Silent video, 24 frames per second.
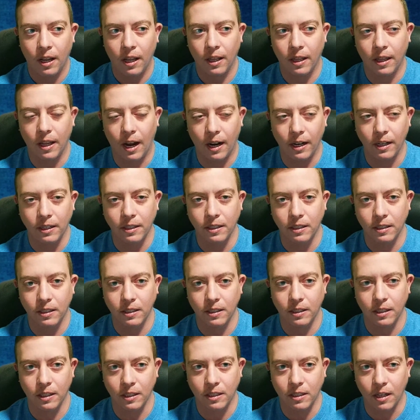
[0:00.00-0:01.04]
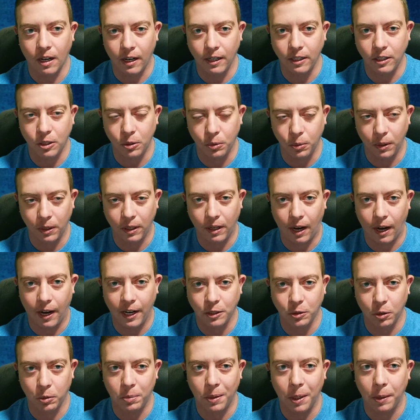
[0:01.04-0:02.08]
that decide to
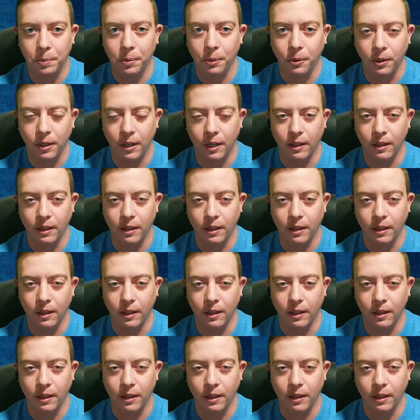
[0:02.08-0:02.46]
engage with people